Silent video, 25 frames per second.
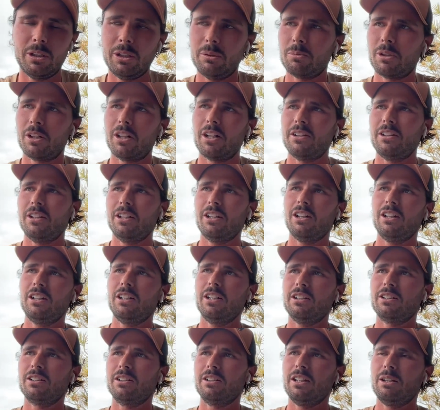bit, but I think I'd
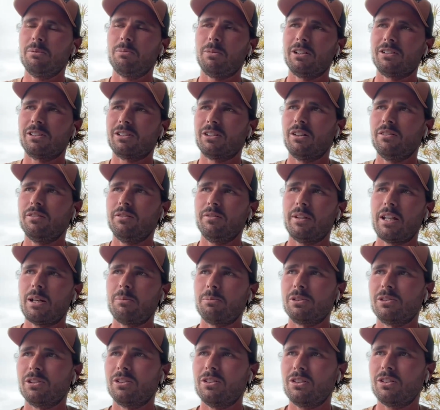get get myself from
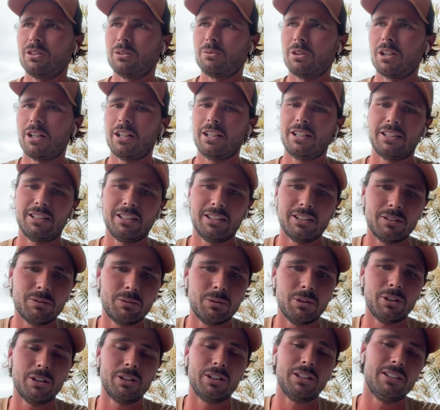that position where I can
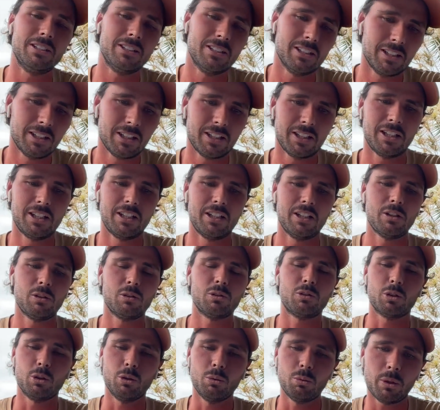really
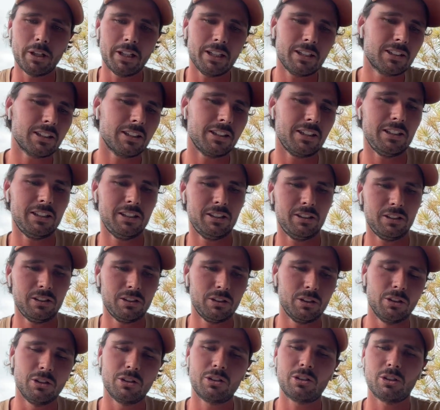do weekly
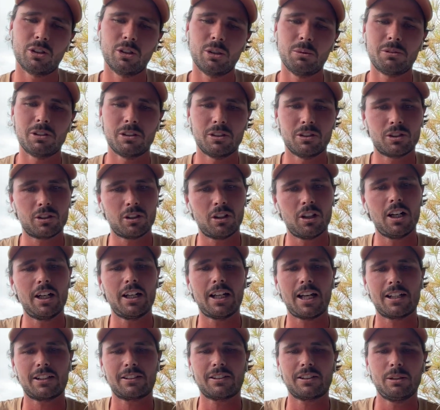YouTubes and try
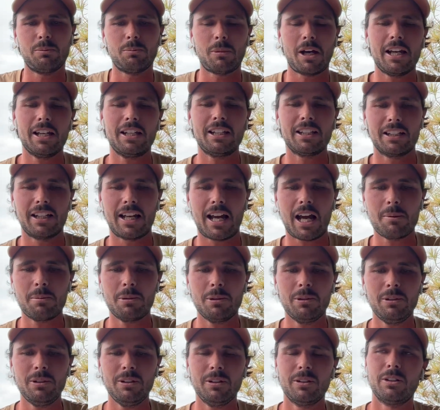and actually make it
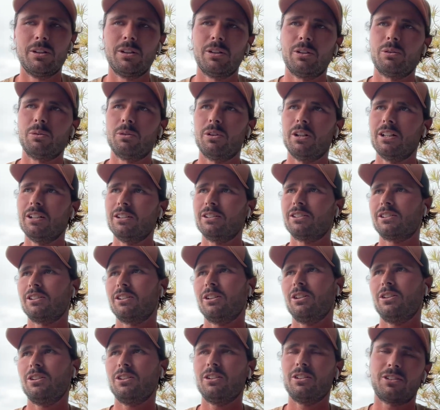happen. Whereas a
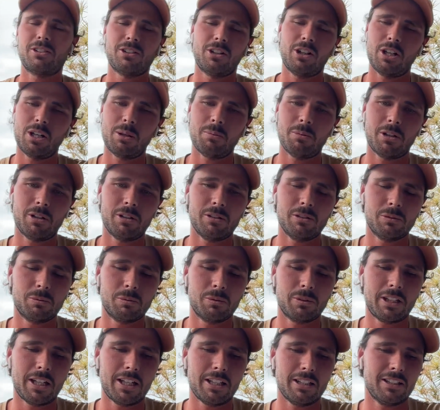lot of the time I'll
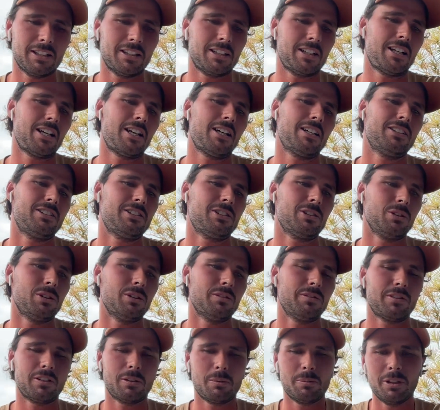get sort
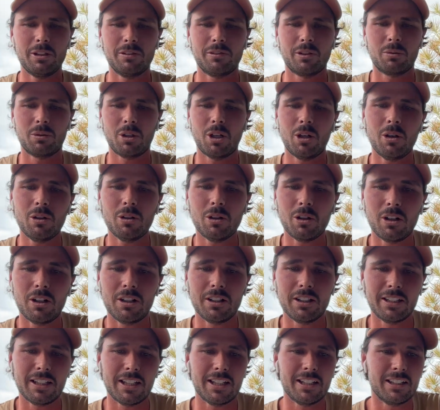of a bit of a roll on
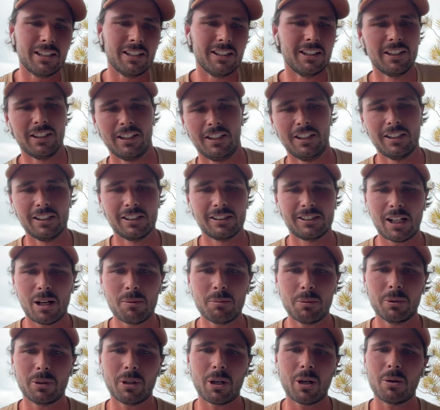and then
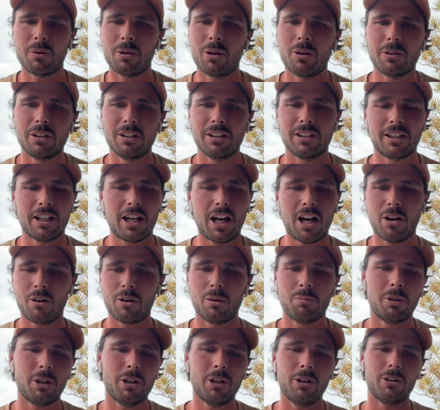something will go wrong with your car
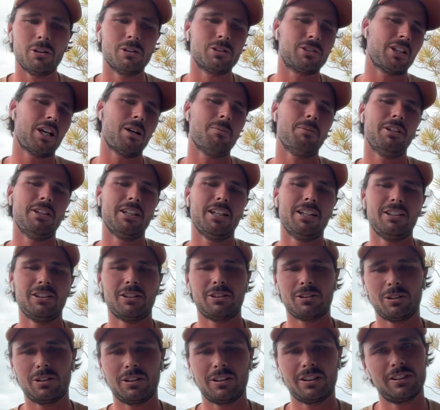or boat or something, and then you
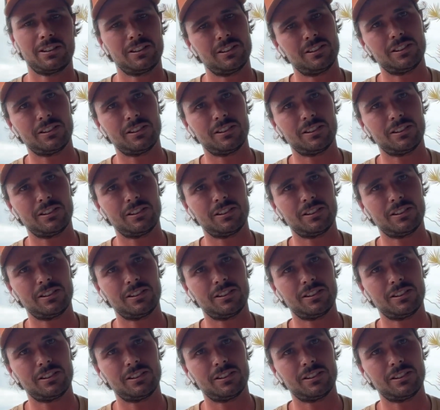sort of